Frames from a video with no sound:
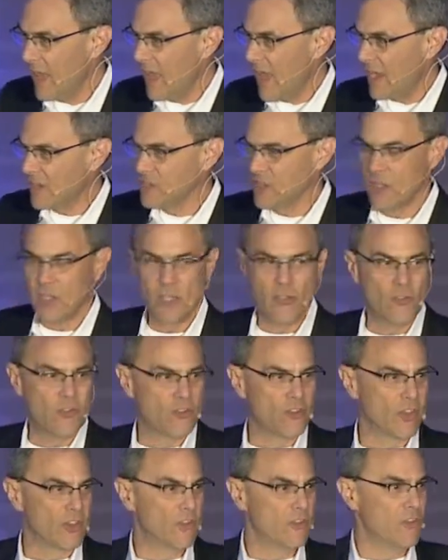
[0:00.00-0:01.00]

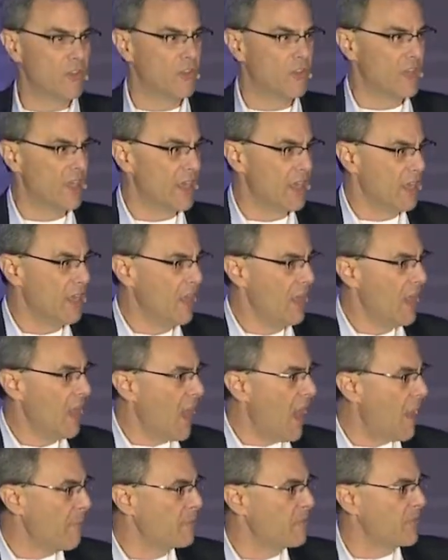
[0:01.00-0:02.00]
executions, the
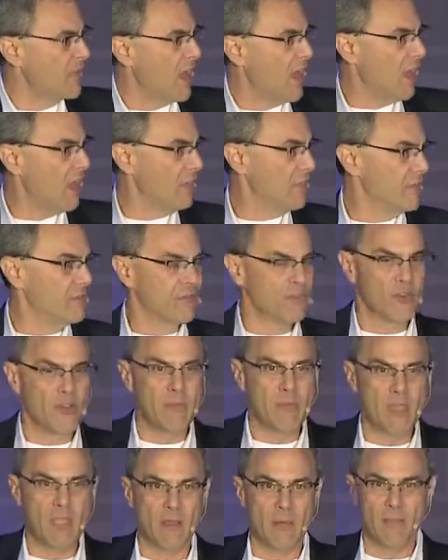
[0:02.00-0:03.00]
upsell, the
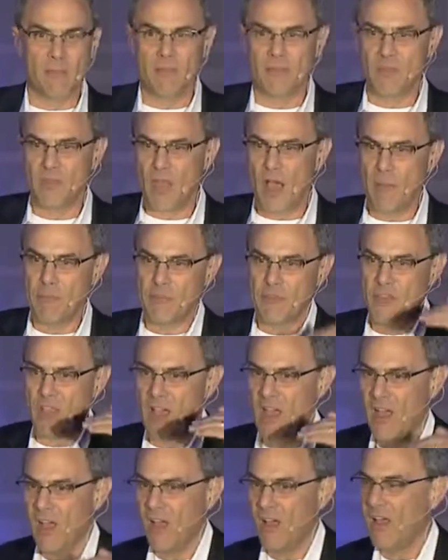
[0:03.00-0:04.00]
freemium
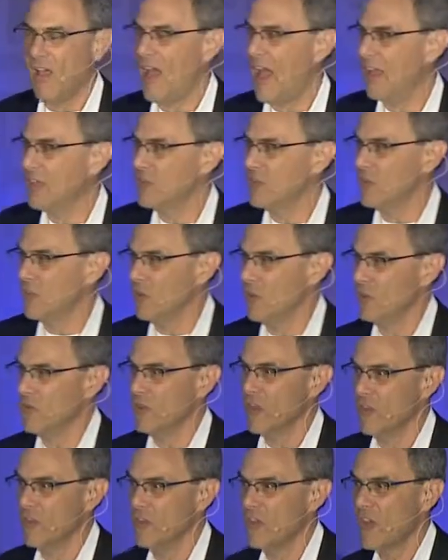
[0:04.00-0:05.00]
upsell
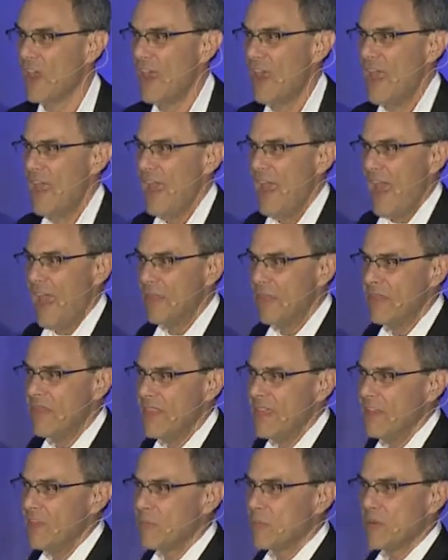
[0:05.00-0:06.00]
executions. And
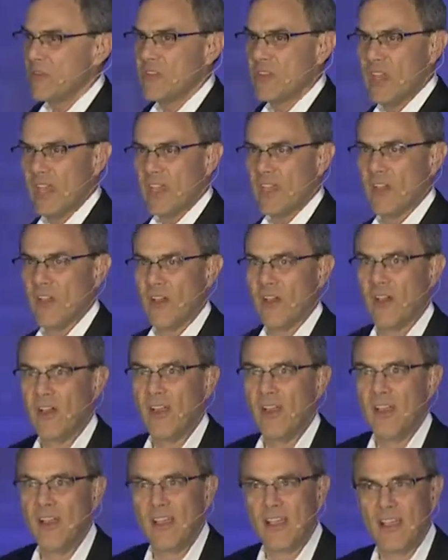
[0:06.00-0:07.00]
these particular
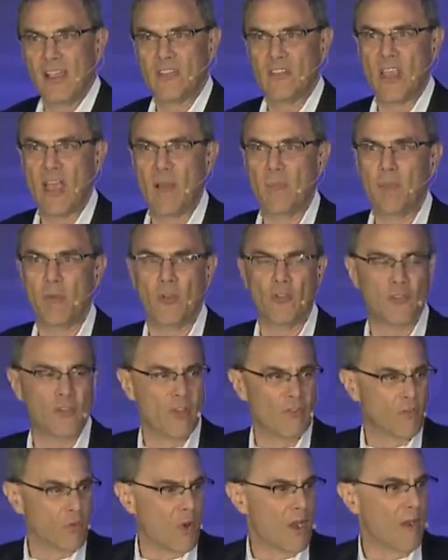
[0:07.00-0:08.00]
examples
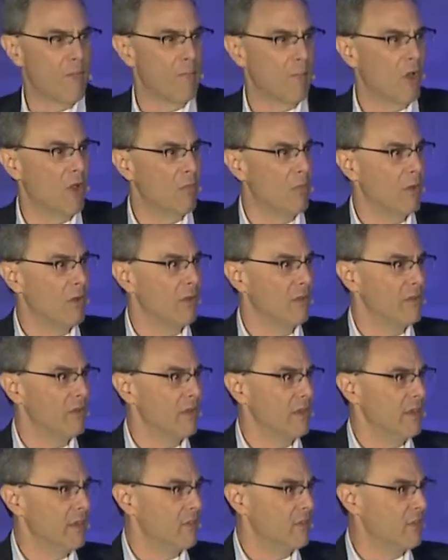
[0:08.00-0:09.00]
of where mobile
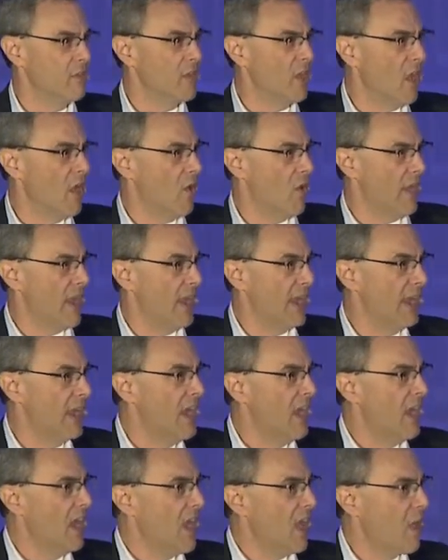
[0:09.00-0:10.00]
is going
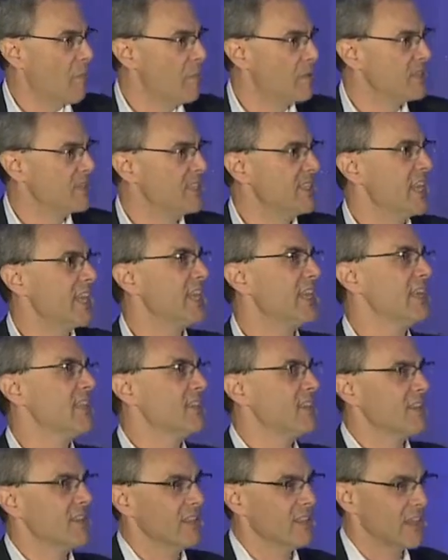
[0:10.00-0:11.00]
are
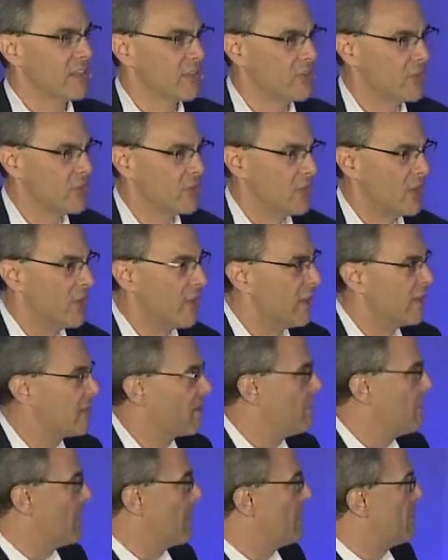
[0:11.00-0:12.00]
particularly concerning
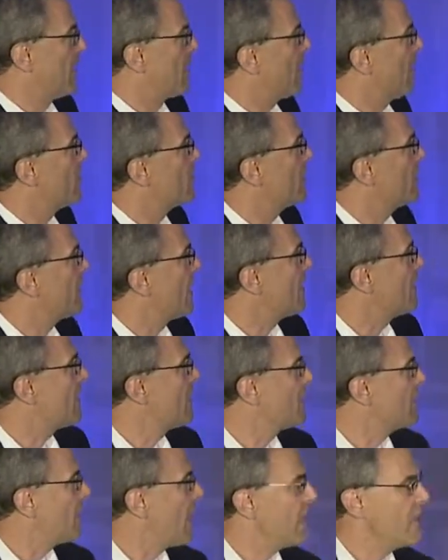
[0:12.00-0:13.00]
to me because they
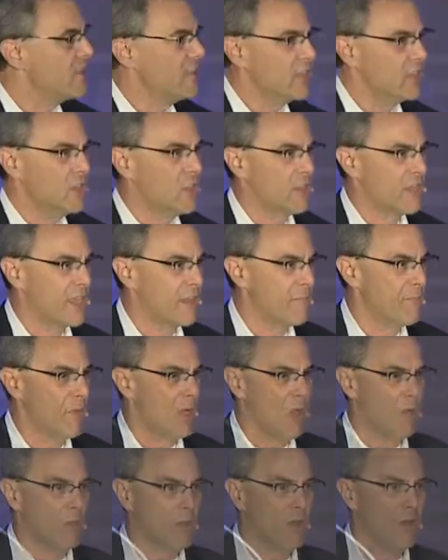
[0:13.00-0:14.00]
tend to look at
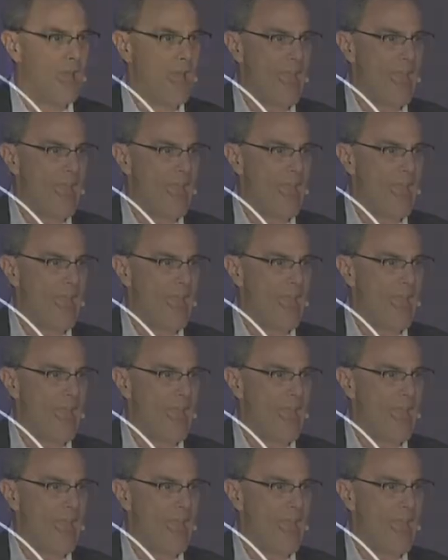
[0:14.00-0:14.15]
mobile